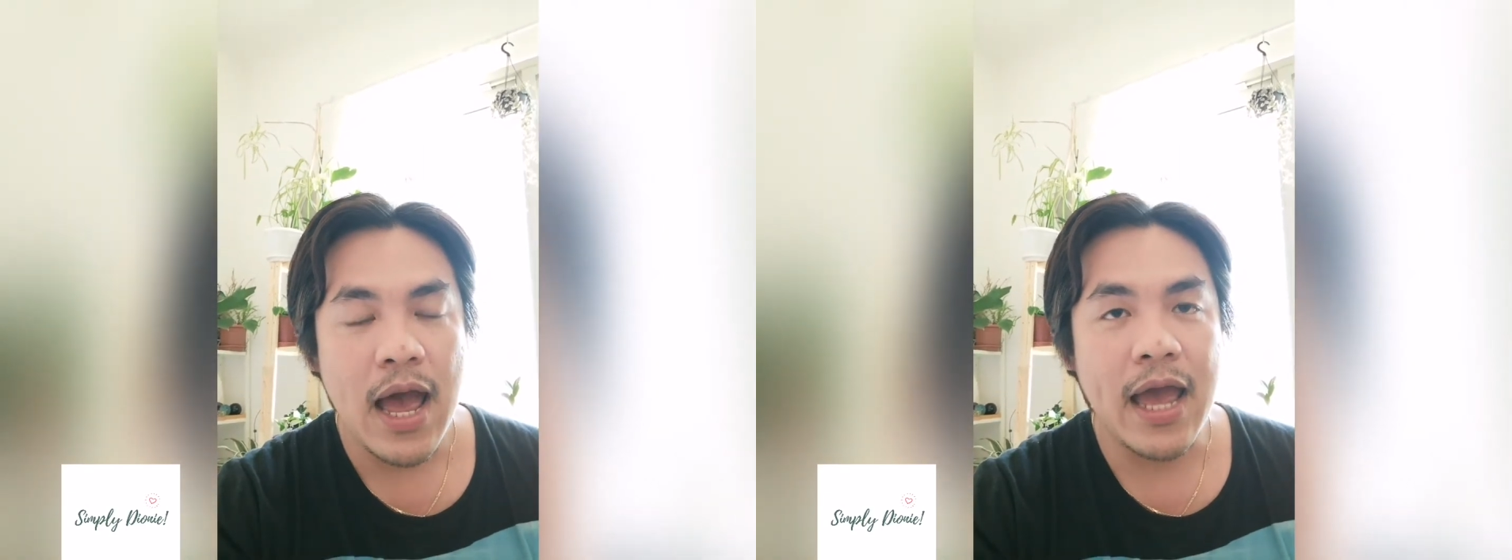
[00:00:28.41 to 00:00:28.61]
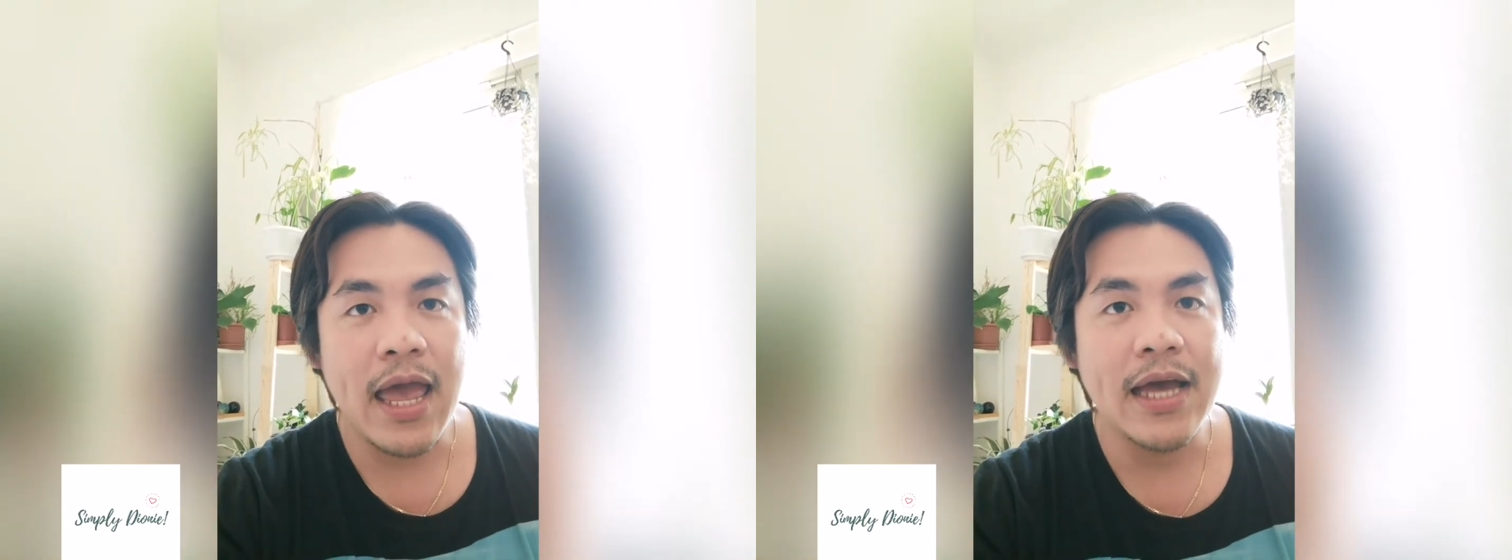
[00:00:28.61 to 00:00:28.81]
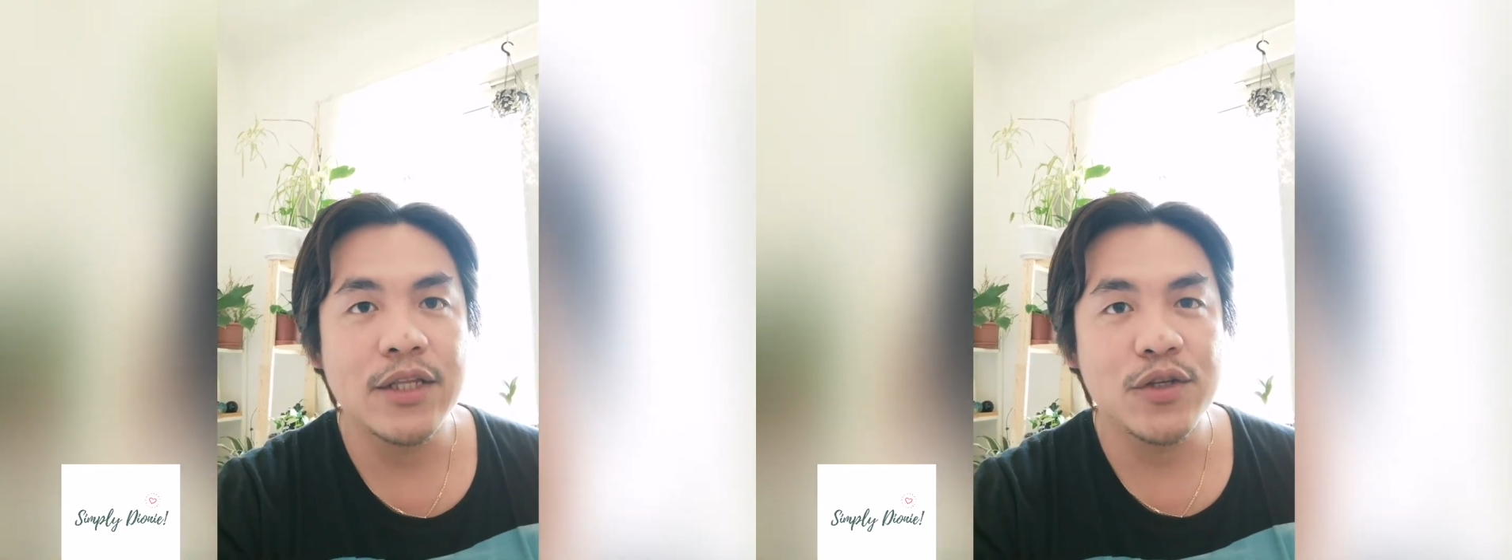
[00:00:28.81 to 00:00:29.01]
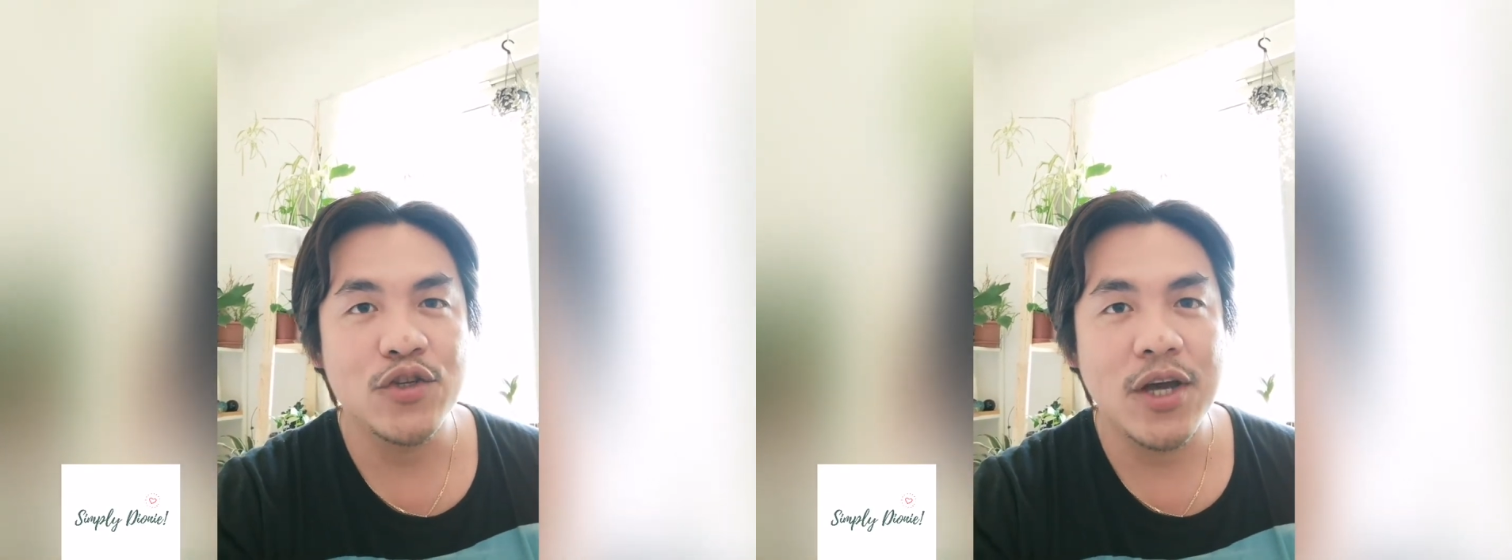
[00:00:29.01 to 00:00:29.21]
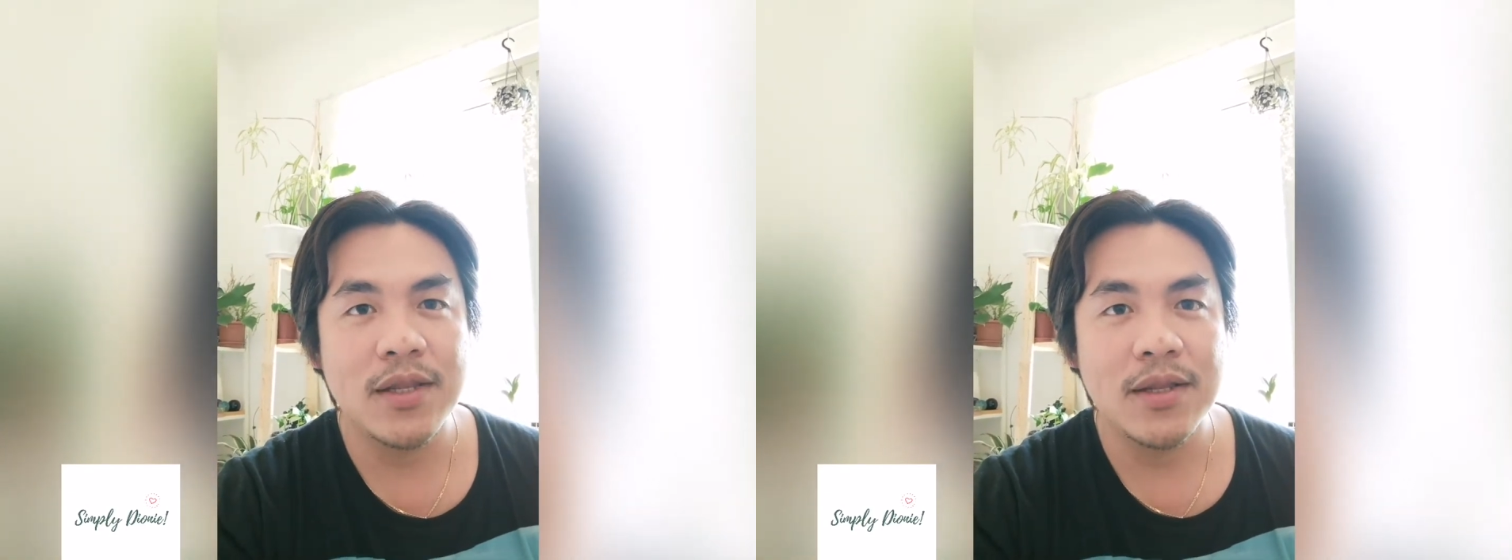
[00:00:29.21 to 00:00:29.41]
I had to
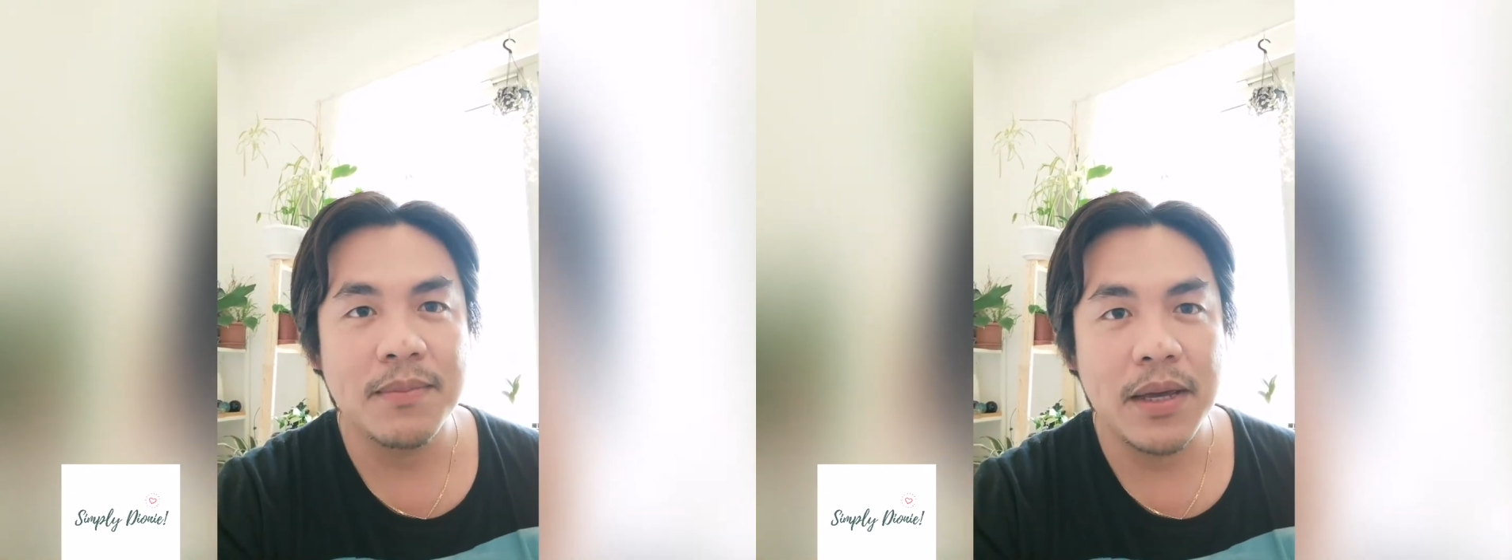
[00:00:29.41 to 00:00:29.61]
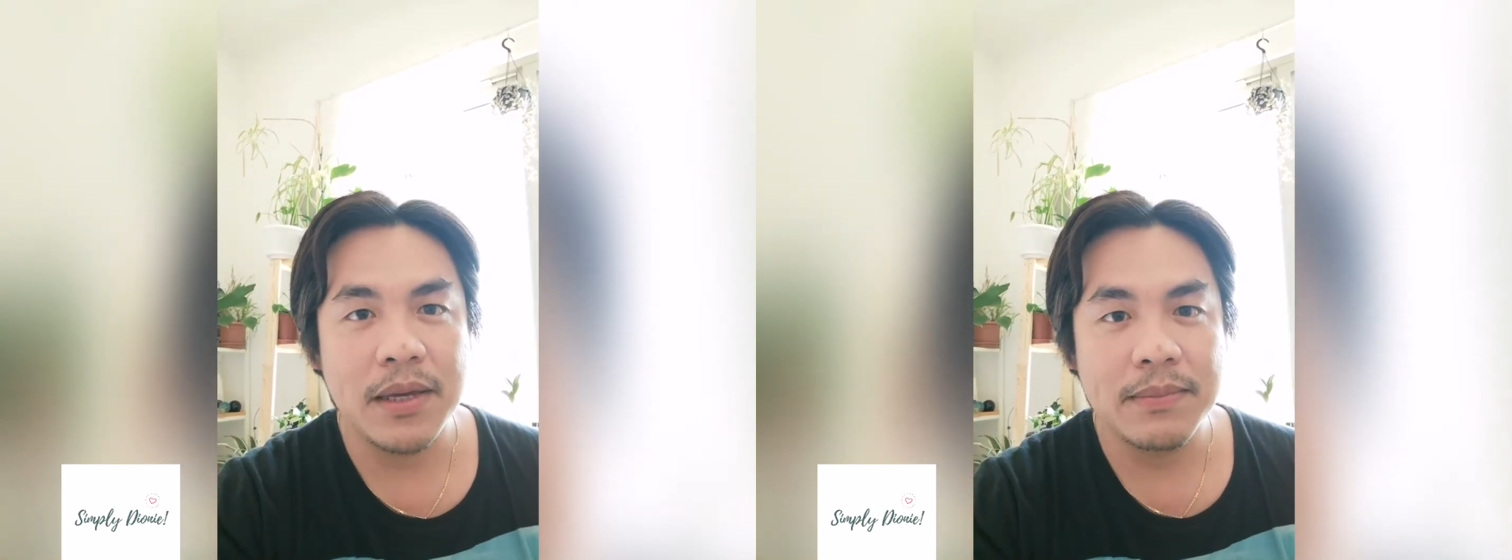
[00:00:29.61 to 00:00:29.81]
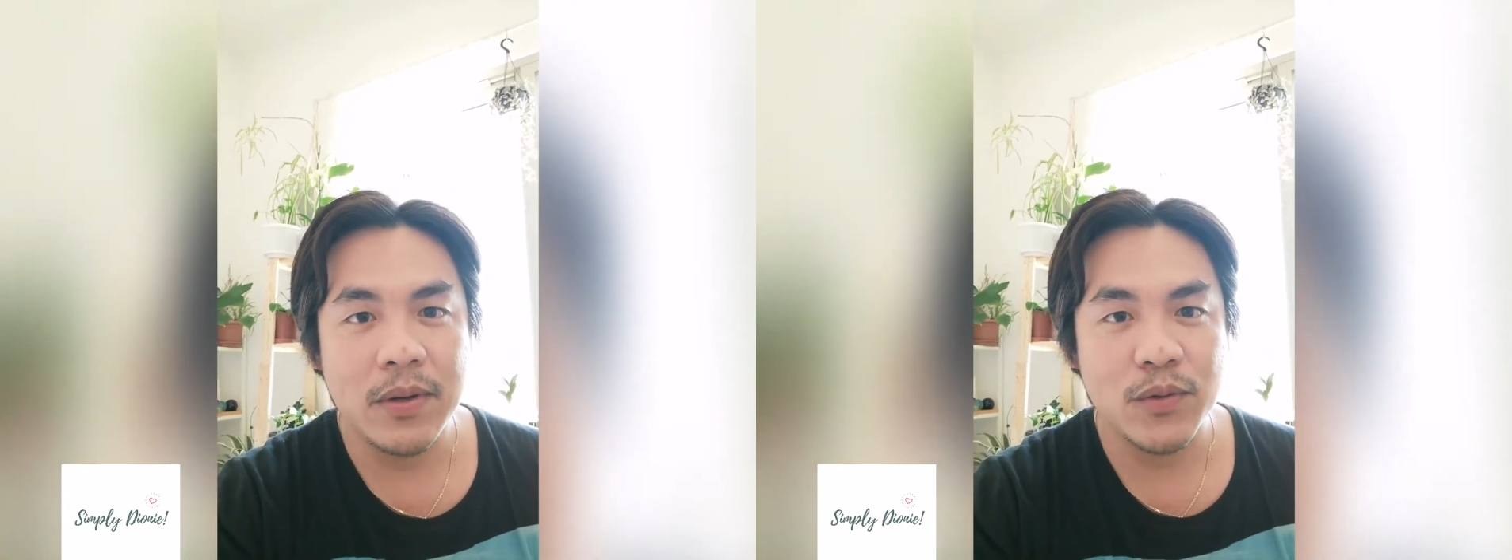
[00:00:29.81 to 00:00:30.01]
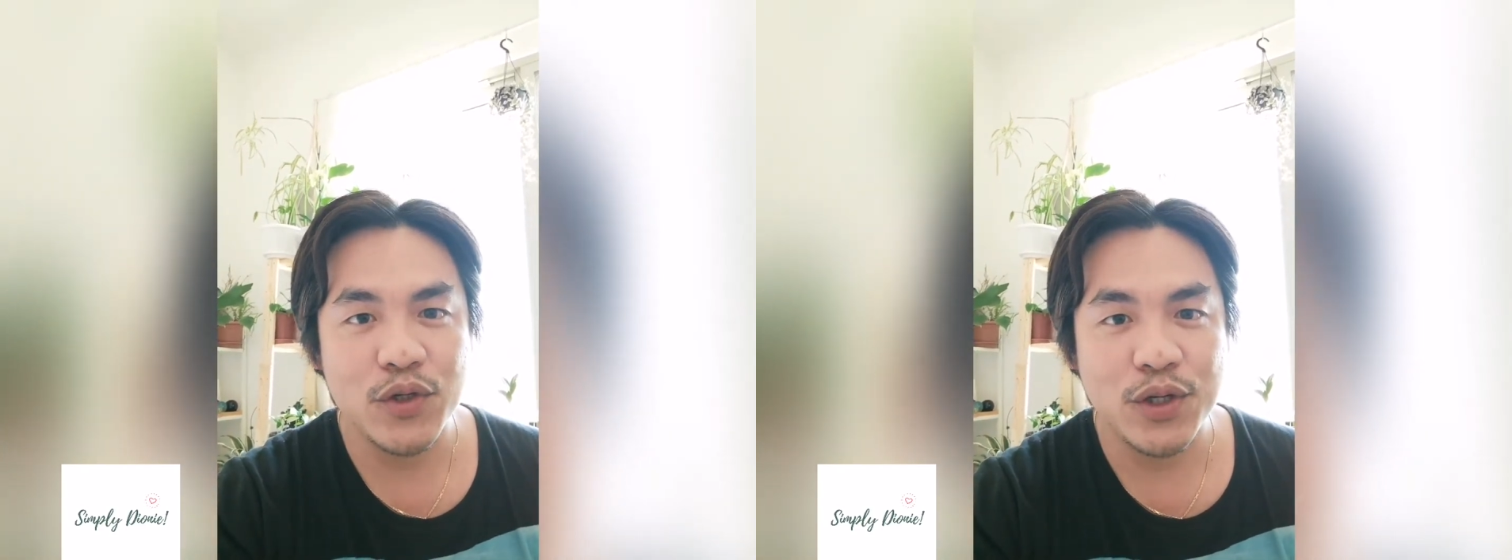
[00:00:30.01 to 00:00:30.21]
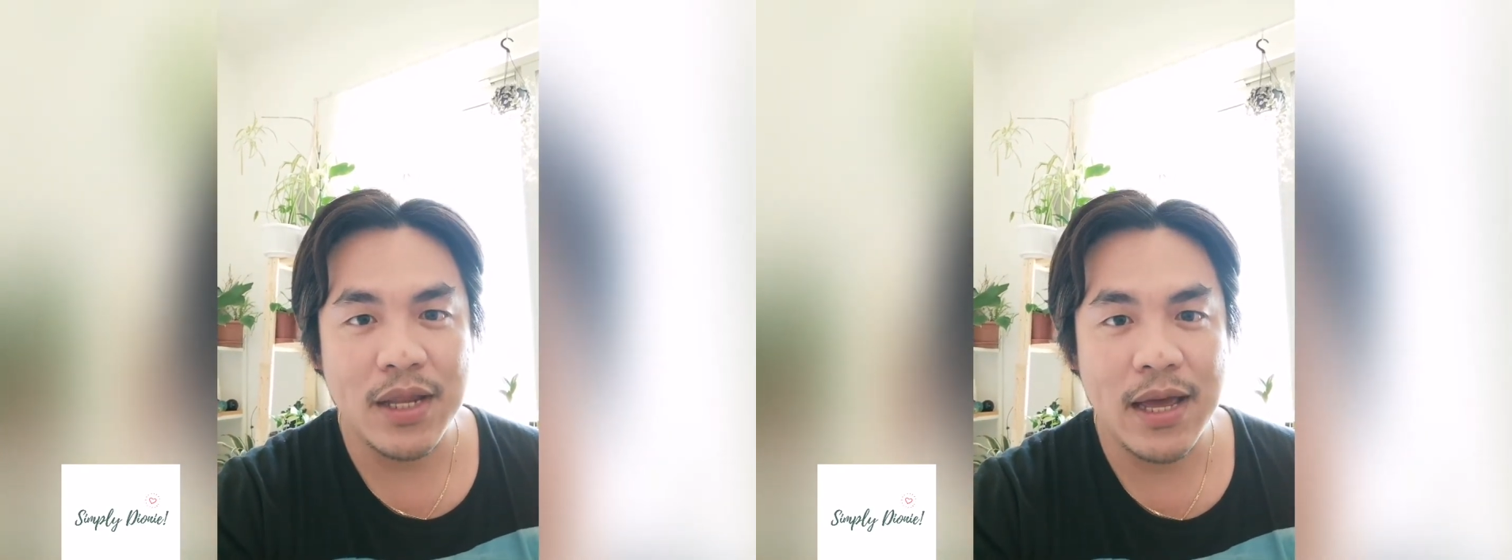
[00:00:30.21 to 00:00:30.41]
channel my
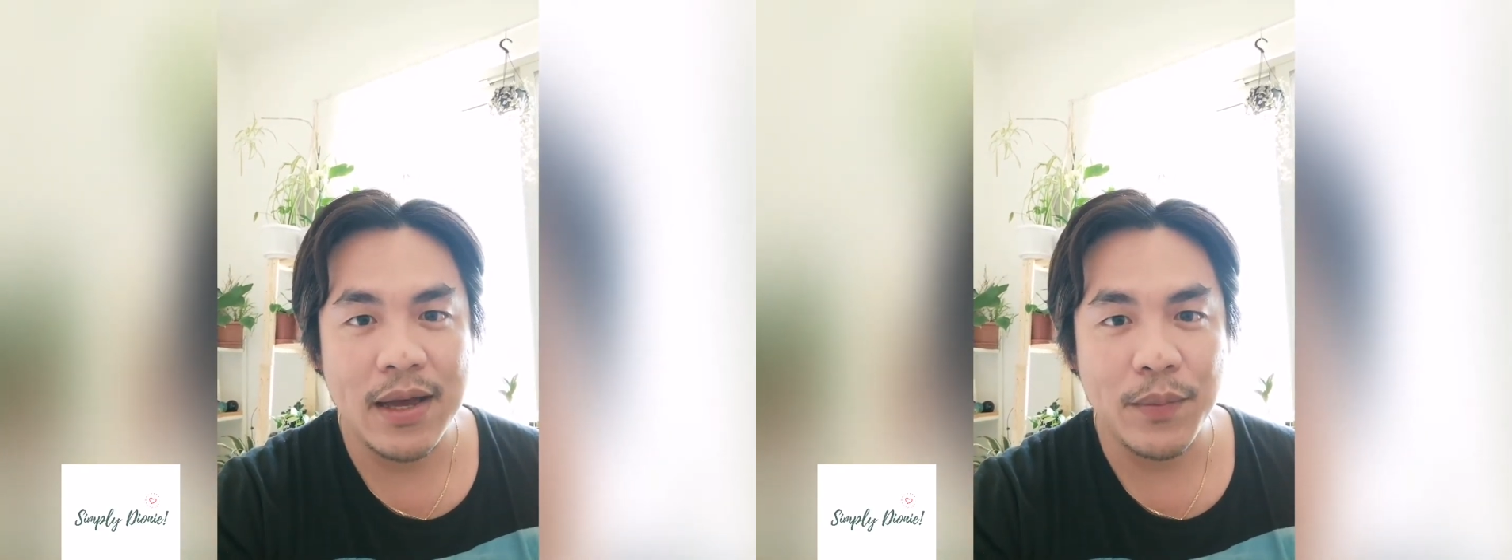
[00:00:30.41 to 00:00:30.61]
emotion